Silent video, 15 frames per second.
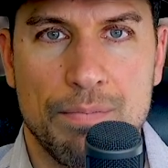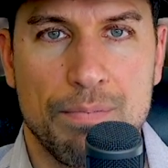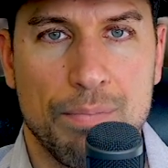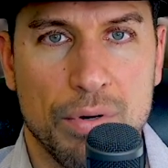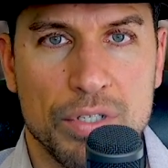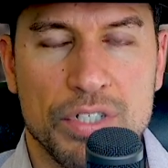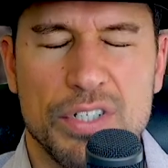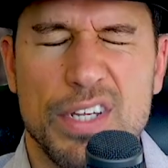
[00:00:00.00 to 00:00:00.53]

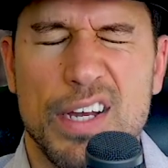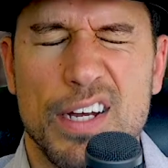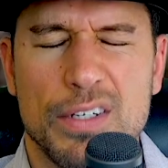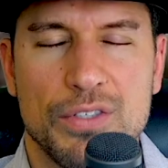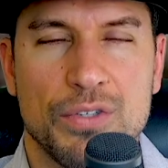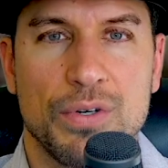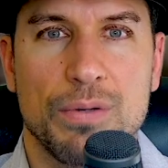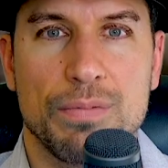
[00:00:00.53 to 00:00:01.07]
Bush sent in
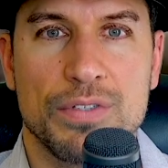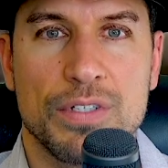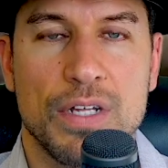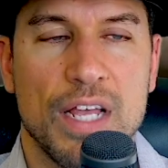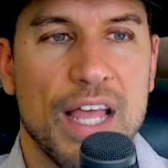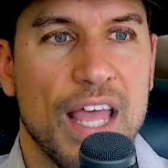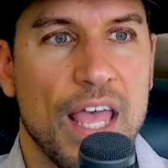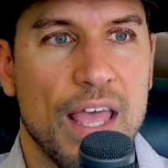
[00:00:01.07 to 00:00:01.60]
troops,
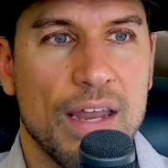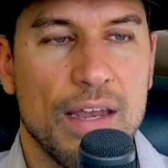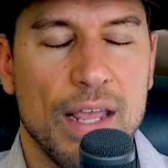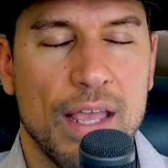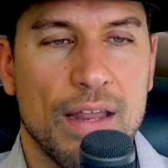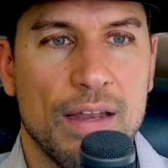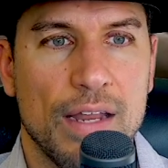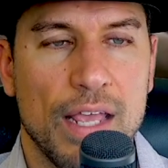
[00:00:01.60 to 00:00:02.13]
and
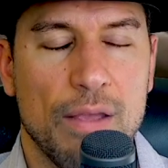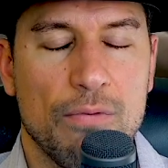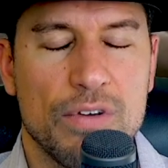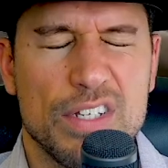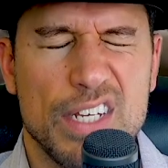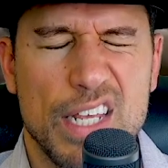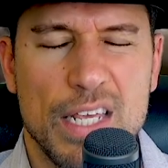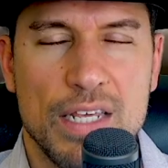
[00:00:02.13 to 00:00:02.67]
it
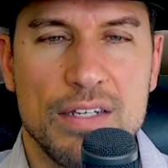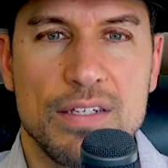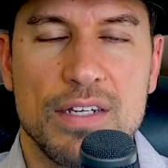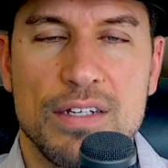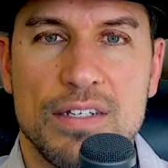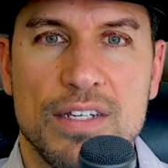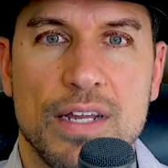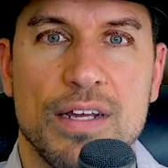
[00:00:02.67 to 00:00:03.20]
was easy to
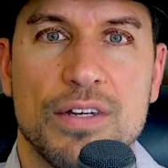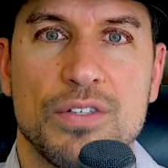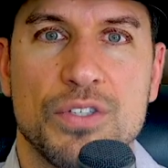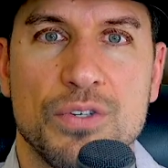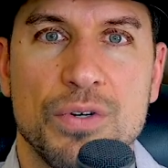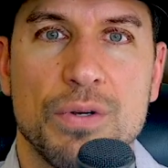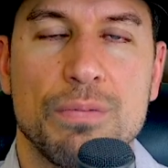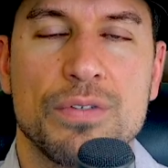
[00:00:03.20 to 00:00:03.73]
send in
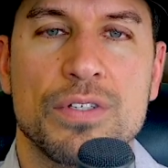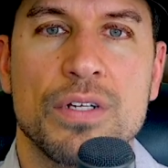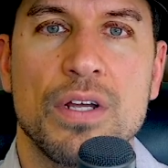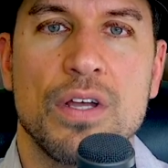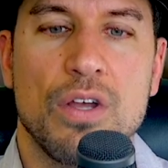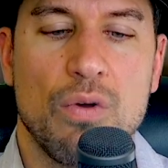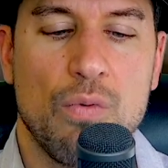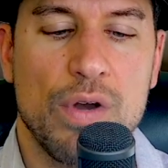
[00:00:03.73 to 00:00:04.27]
troops
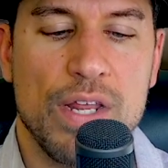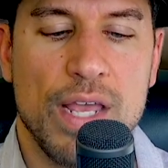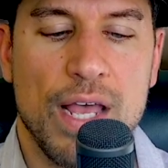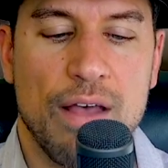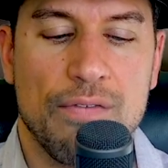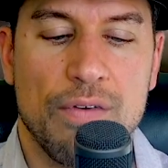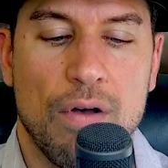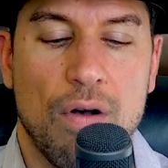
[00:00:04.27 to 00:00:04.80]
when you
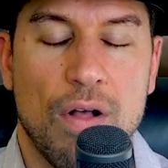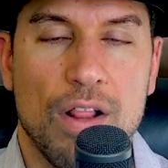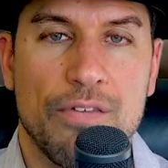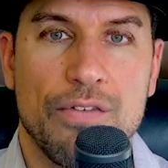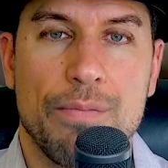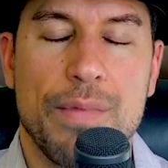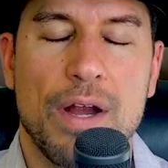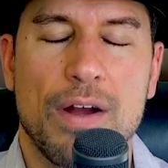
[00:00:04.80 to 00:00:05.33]
have all of
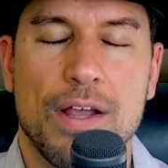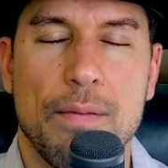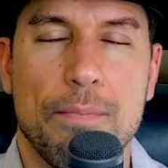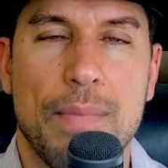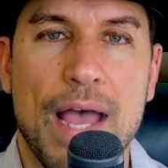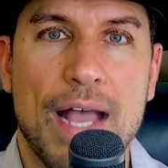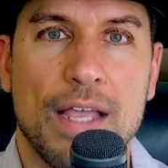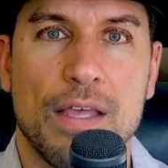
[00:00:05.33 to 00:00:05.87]
America
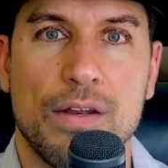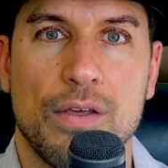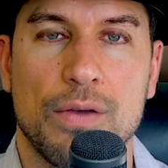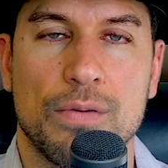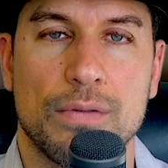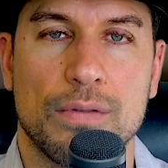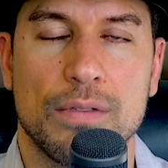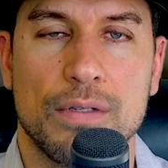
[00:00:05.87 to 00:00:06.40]
backing you
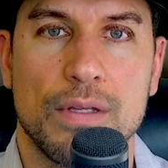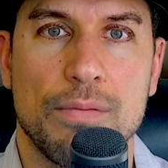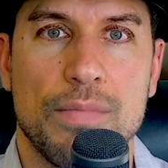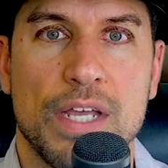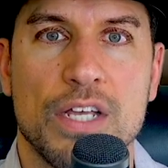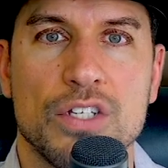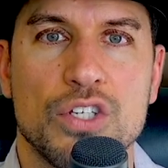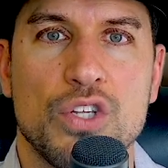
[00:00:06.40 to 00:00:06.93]

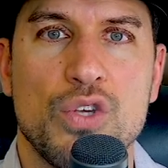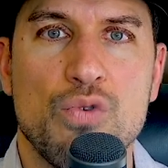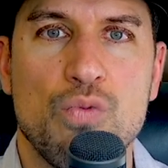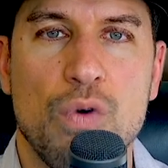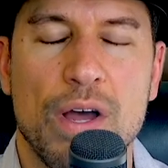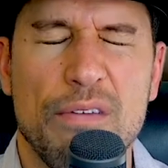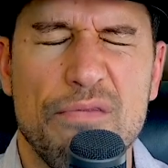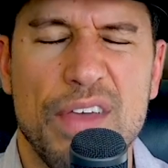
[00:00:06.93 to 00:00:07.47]
because you
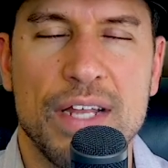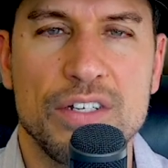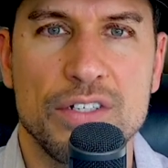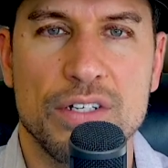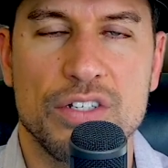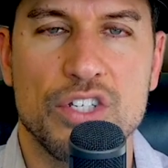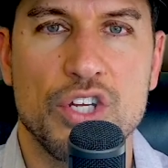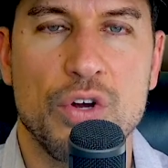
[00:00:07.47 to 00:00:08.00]
want
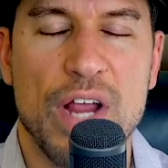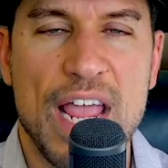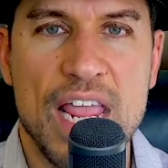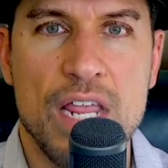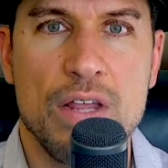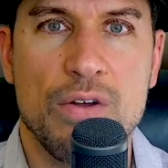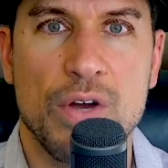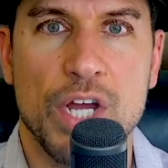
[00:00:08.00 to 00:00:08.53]
vengeance. You're
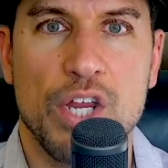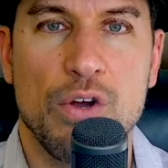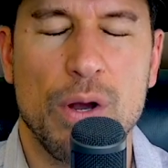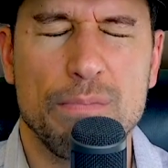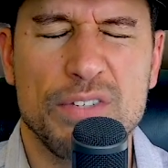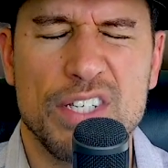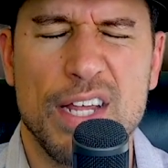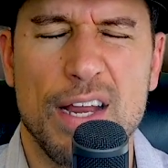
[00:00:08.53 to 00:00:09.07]
angry. You're
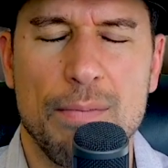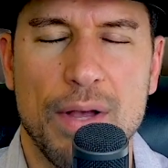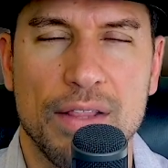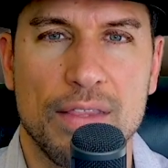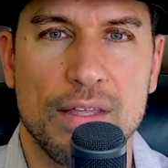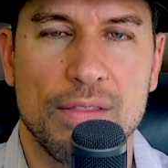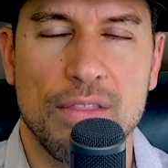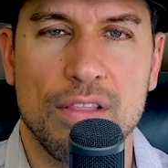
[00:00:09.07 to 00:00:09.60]
upset about
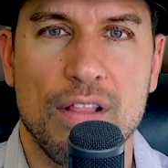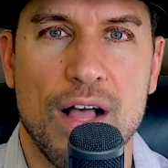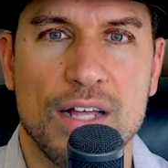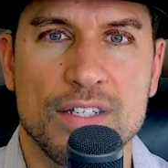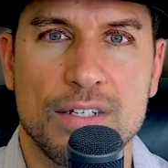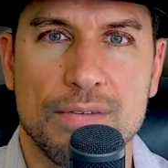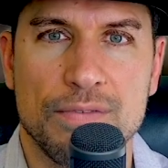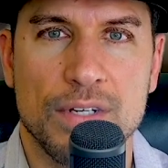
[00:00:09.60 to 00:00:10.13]
the
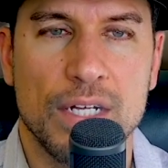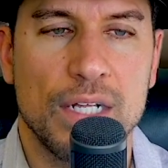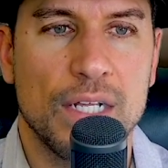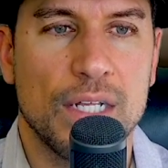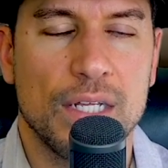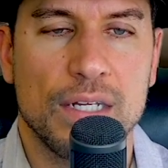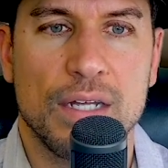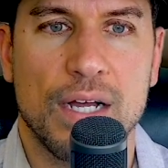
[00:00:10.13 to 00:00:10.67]
loss of
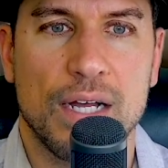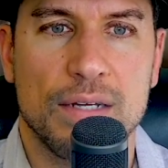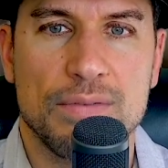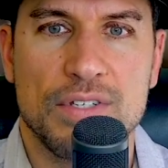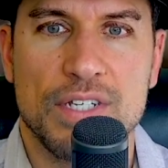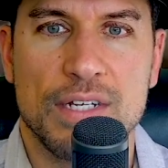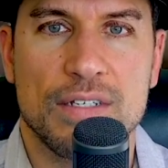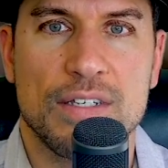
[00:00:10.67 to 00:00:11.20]

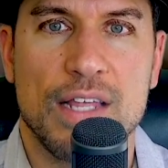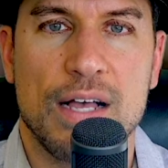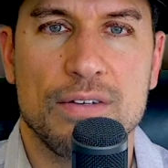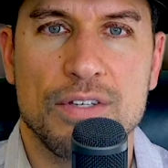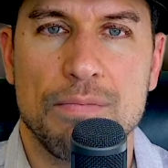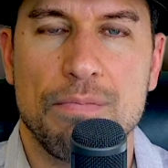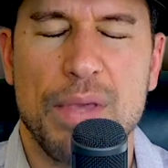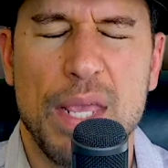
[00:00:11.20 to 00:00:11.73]

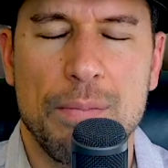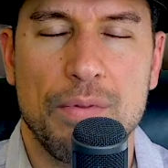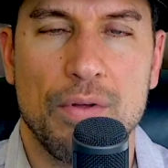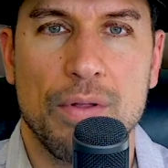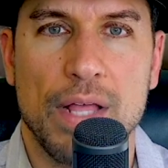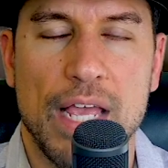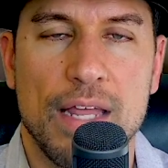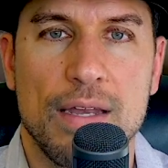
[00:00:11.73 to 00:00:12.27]
6,000
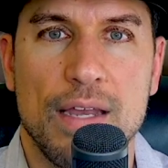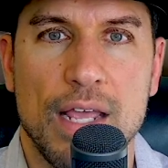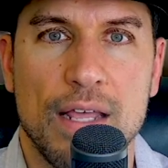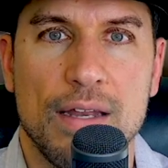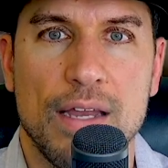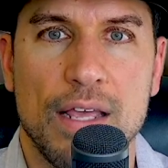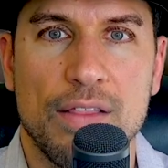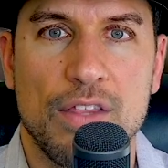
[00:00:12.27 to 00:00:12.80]
people
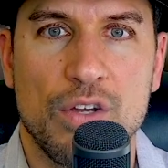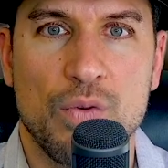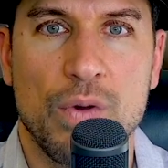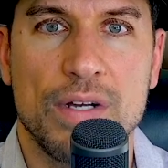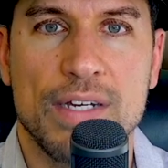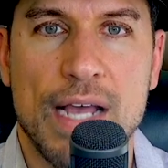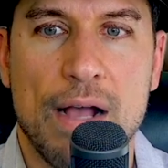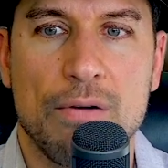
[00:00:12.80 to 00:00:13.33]
in the
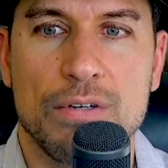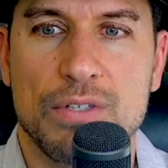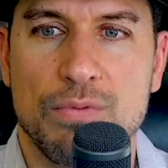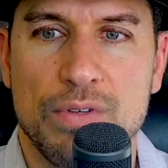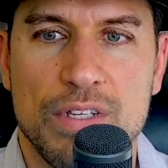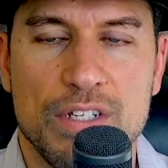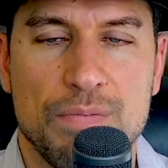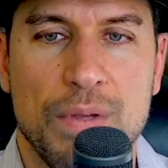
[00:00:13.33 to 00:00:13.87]
Twin Towers.
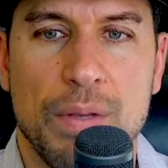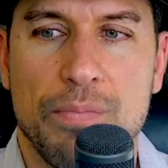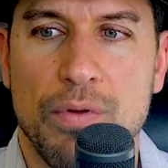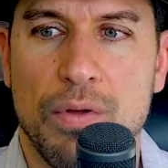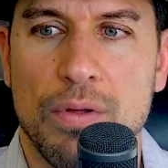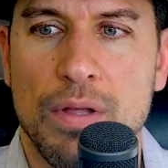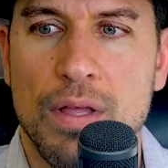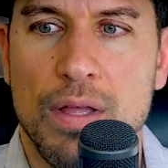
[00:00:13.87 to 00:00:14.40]
Well, these
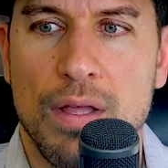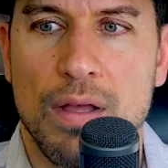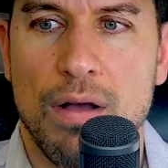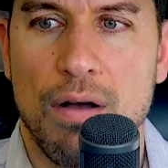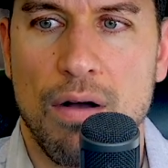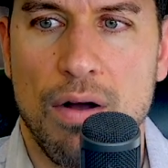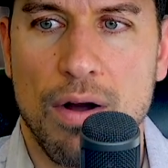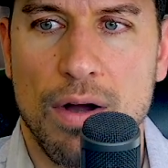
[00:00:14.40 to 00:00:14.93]
people
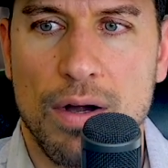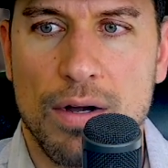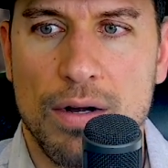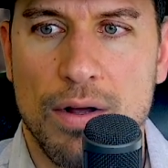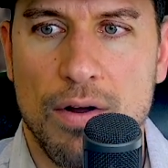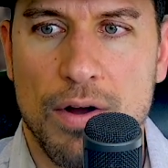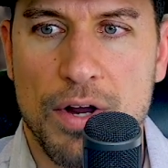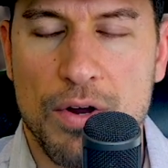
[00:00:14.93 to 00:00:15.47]

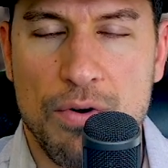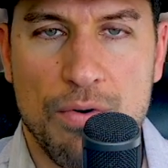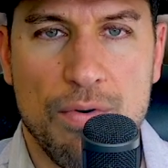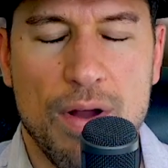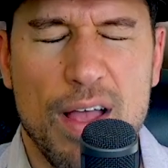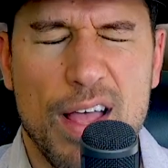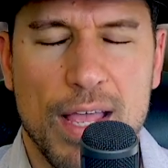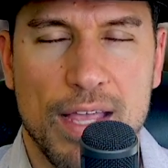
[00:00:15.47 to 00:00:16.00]
are
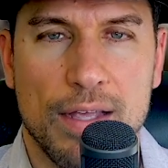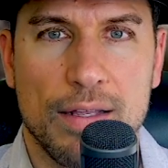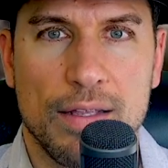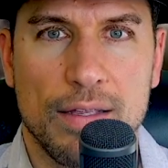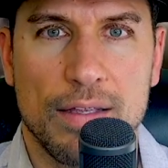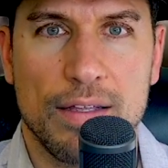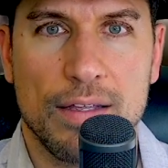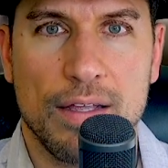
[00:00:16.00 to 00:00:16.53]
crying
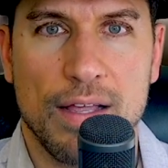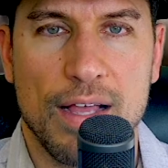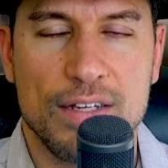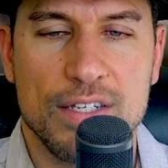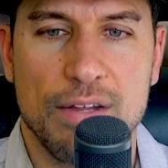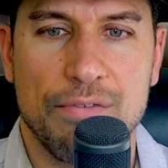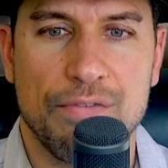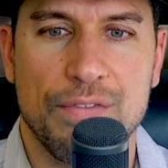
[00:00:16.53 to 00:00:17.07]

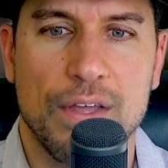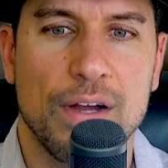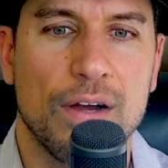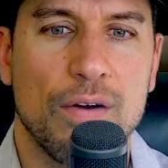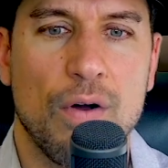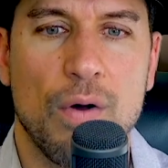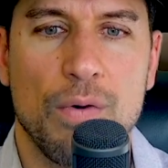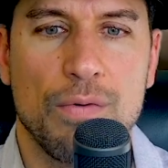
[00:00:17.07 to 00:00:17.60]
as if
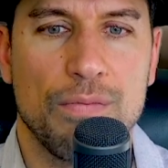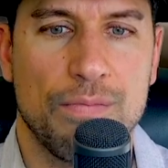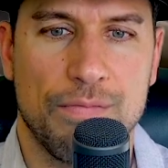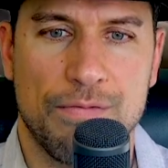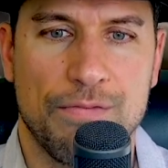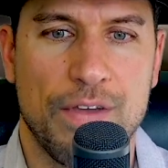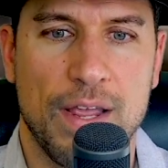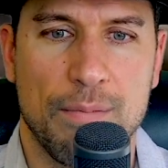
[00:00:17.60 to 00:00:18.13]
their own
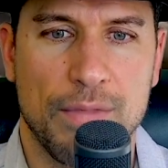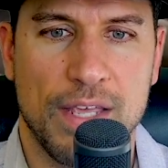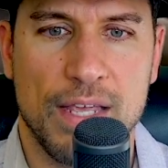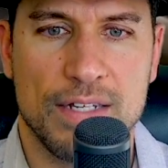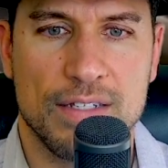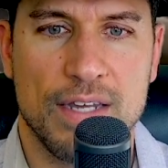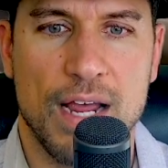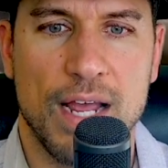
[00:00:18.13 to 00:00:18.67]
family
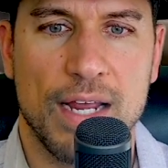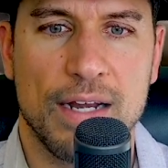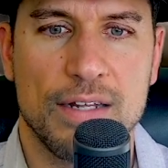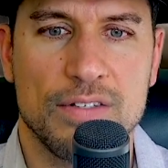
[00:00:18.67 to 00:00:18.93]
has died. And